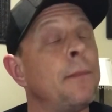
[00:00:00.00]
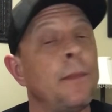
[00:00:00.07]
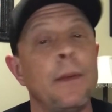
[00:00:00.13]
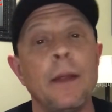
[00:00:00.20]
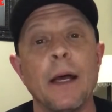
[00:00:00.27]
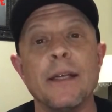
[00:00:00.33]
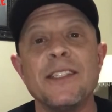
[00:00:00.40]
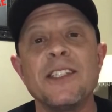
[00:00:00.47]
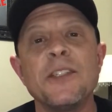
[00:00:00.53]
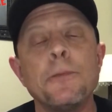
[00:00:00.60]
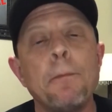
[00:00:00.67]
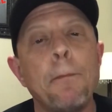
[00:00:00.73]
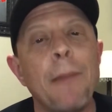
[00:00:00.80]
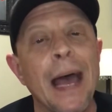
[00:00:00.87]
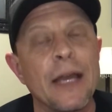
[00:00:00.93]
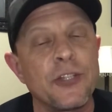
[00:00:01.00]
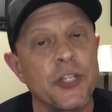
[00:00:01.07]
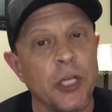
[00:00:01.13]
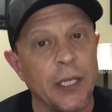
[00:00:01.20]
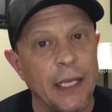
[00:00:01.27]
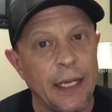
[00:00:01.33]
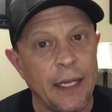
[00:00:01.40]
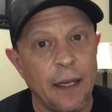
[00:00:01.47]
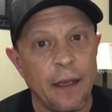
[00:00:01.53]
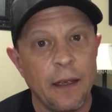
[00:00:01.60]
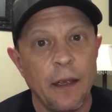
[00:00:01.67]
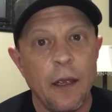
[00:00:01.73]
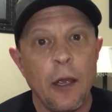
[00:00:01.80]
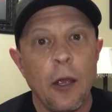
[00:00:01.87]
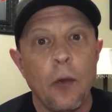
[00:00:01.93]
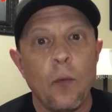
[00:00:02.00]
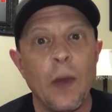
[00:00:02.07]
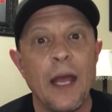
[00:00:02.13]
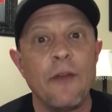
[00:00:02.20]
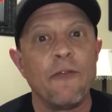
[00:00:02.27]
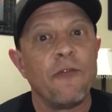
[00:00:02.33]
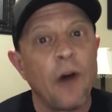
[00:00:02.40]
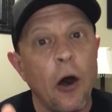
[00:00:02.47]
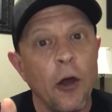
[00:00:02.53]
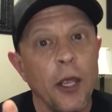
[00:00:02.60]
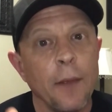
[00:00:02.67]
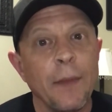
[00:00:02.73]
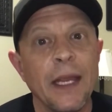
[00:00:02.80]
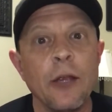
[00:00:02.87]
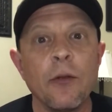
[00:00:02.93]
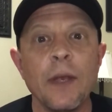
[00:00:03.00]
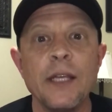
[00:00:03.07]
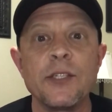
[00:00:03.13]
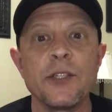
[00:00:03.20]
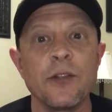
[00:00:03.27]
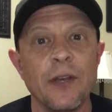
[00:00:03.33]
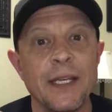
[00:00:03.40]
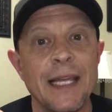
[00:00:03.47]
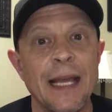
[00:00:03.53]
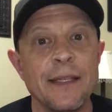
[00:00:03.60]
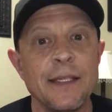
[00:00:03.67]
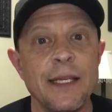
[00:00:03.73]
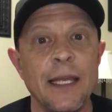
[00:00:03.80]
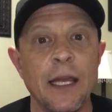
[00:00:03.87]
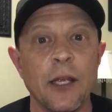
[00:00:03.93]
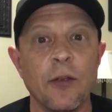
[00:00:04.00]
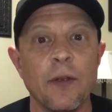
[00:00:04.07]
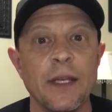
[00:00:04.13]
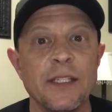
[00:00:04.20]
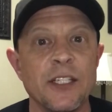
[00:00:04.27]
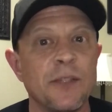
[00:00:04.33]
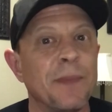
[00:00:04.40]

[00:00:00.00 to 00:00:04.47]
especially when volume increases or intensity increases,